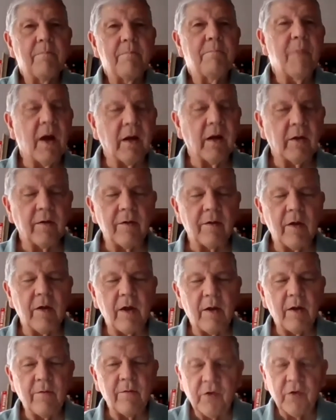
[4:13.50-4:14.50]
Mark,
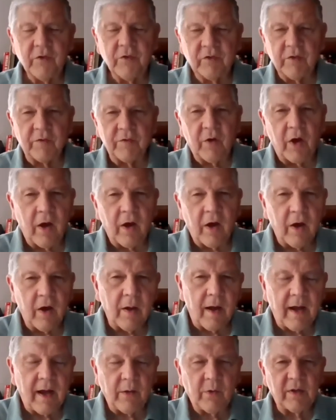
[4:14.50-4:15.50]
first of
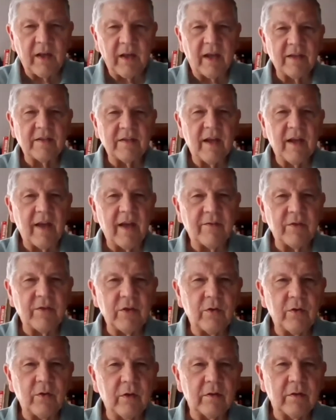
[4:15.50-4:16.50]
all, I would like to have
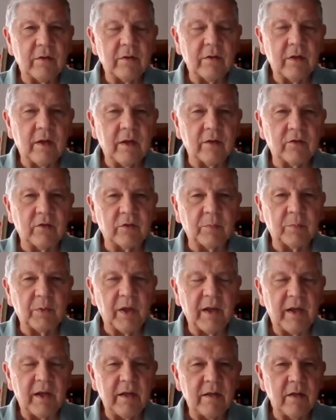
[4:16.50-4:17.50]
you
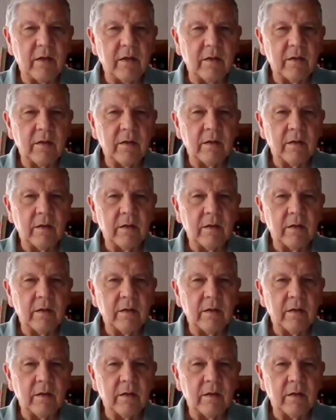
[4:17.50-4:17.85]
explain,